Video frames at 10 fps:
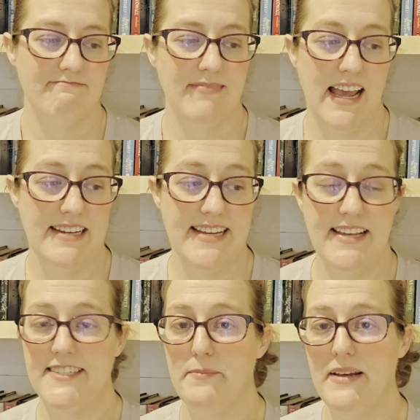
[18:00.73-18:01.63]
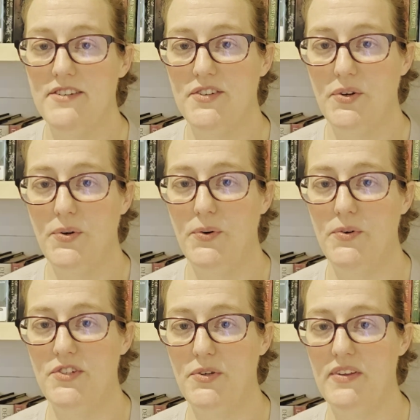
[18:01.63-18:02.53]
a testament
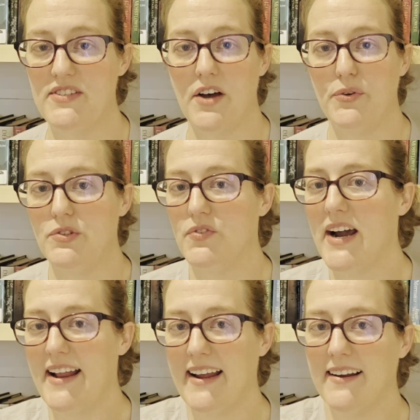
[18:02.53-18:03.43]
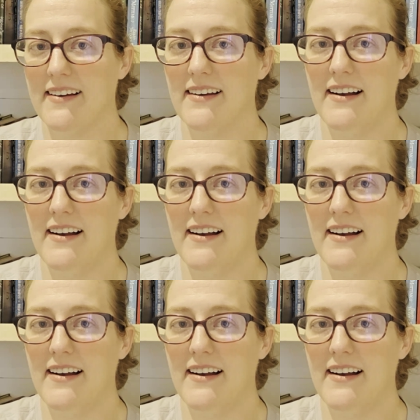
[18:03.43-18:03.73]
to this author's writing.